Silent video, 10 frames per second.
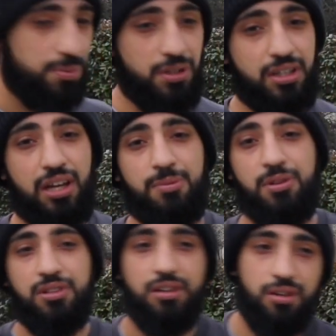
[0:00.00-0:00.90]
to put the
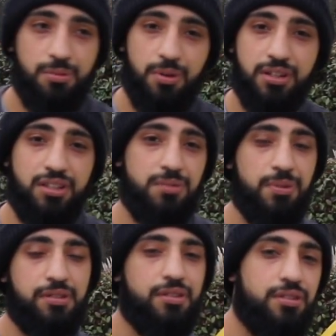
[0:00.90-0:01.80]
calipers yellow, but this is
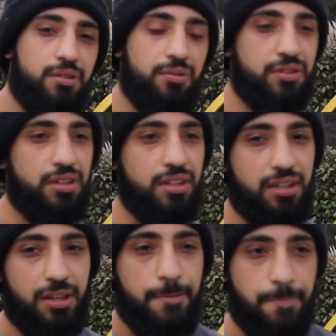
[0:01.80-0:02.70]
business, and
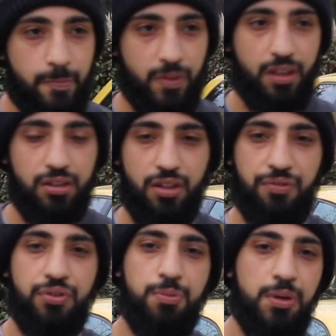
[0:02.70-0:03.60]
obviously the
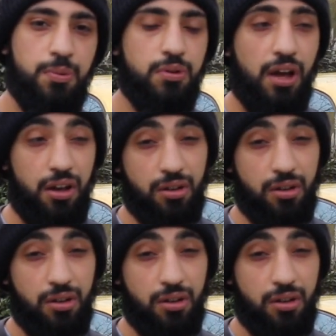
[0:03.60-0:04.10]
few people, I